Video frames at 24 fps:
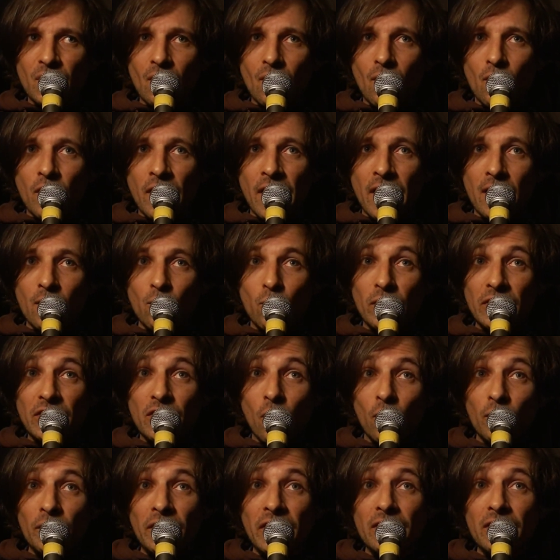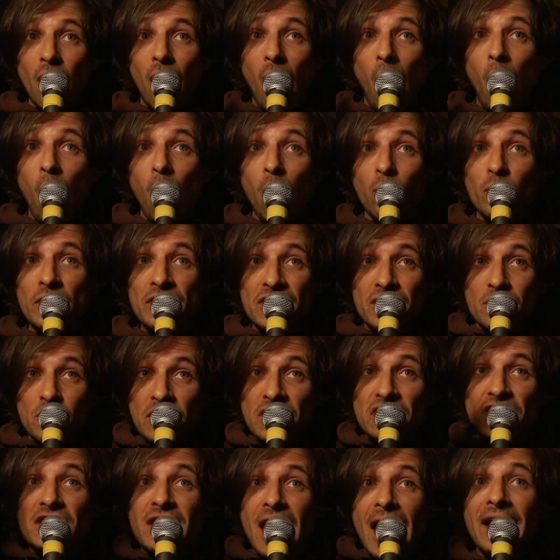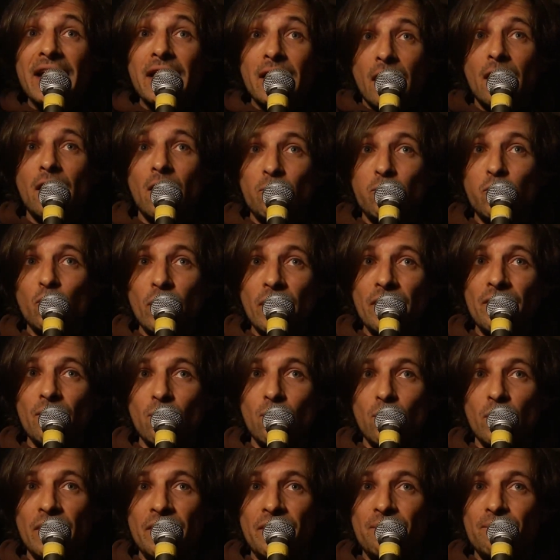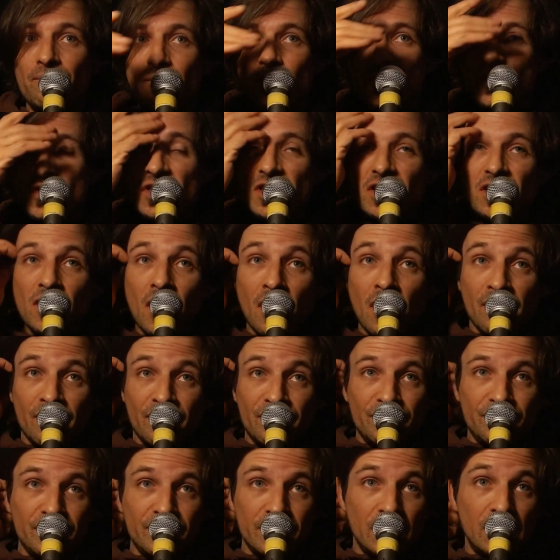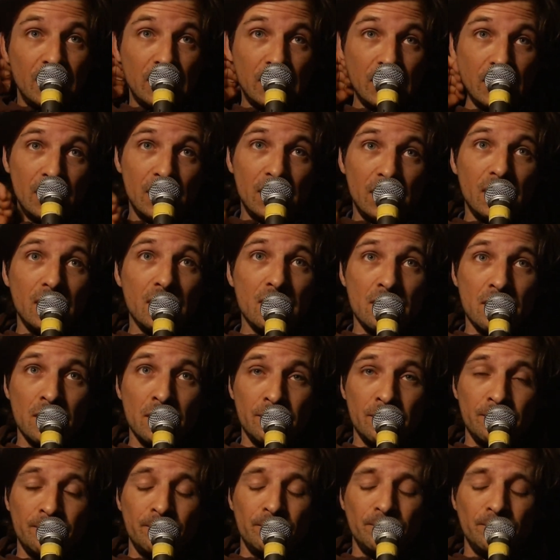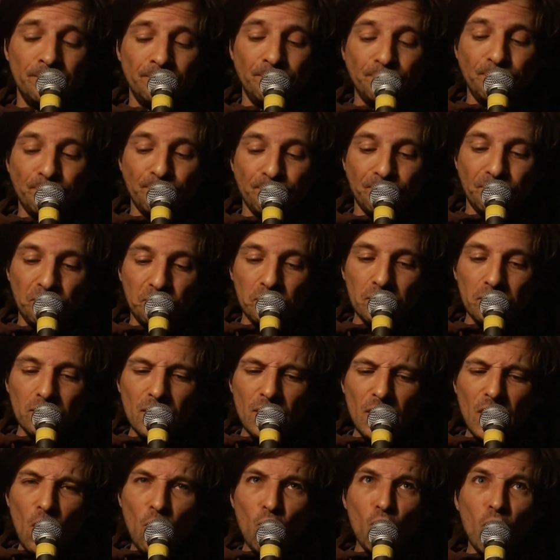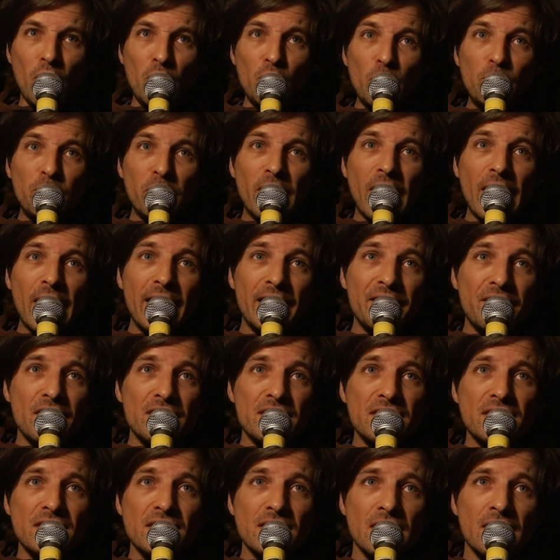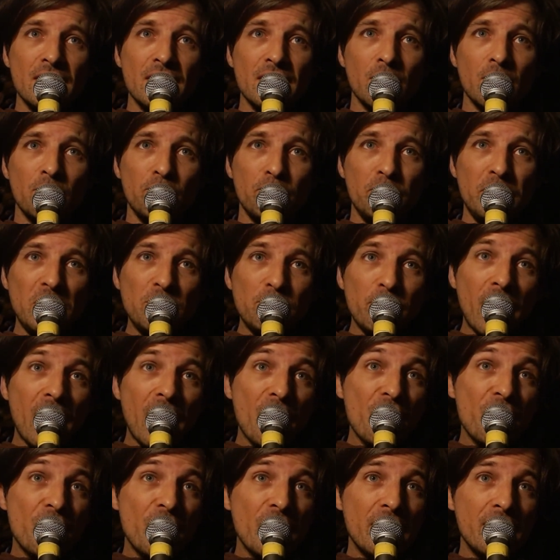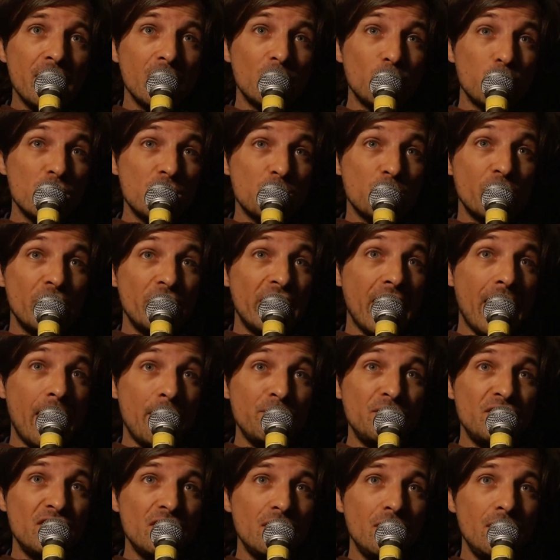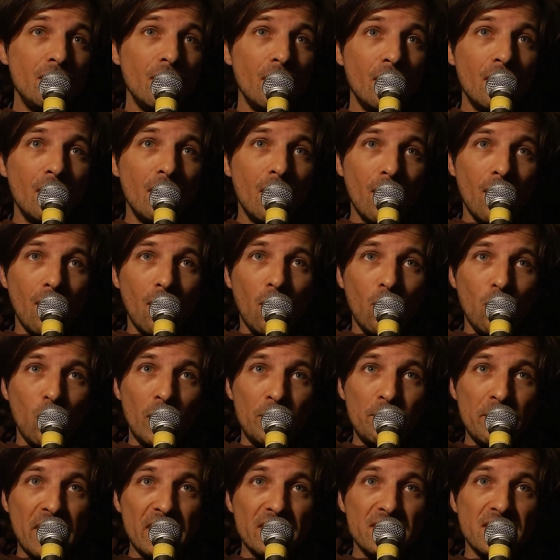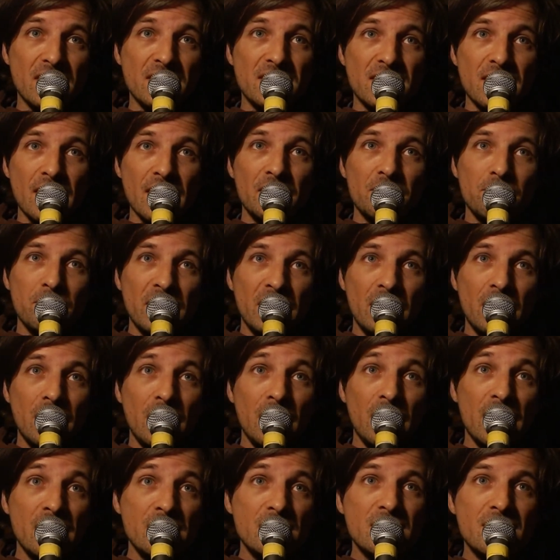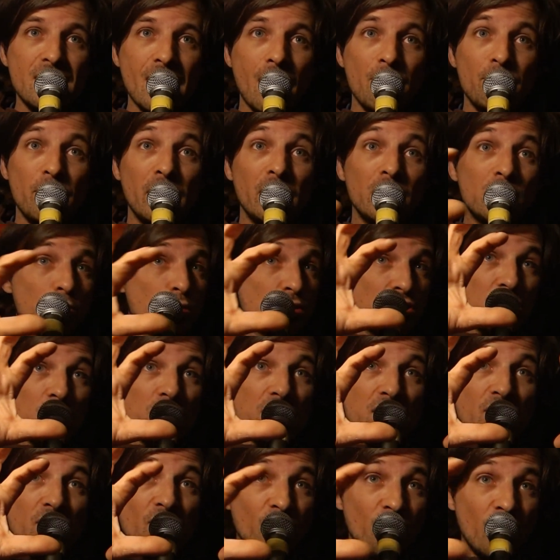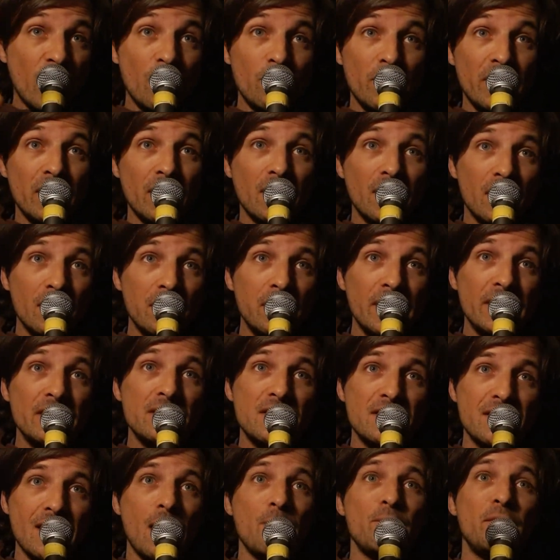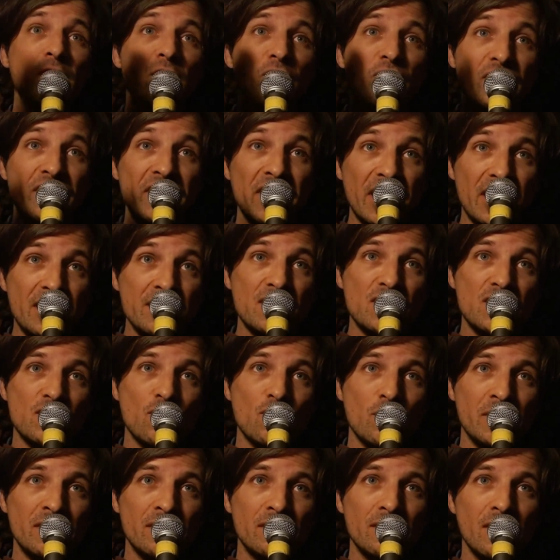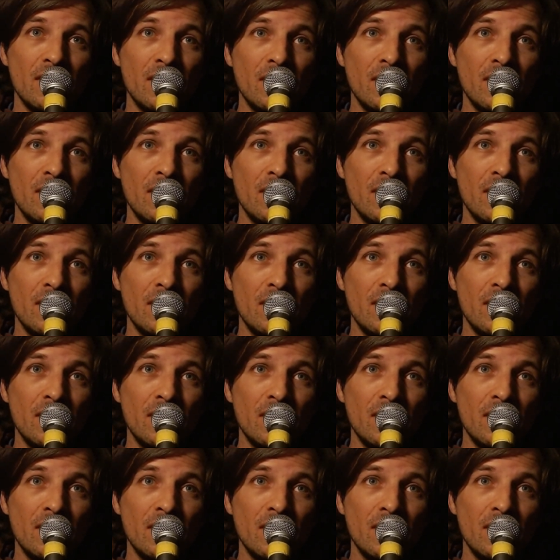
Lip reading: Okay, we don't need always to stack it up with stuff. When we played this pipa thing, it was pretty empty. Or when Mersa sent me his sample, it was just a very clean sample of an instrument.